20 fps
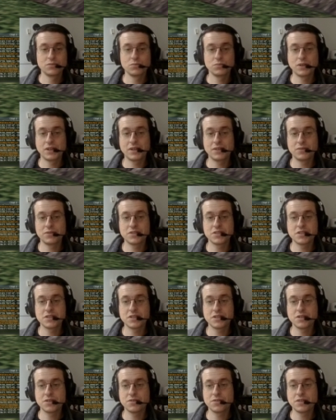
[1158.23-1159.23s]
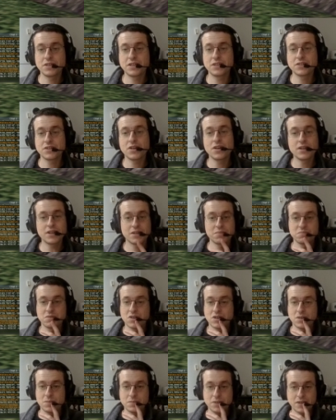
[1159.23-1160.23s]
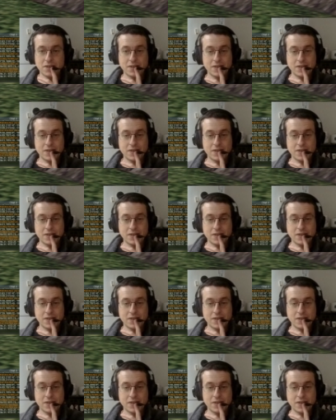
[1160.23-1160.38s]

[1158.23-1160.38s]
We have slow the target mob.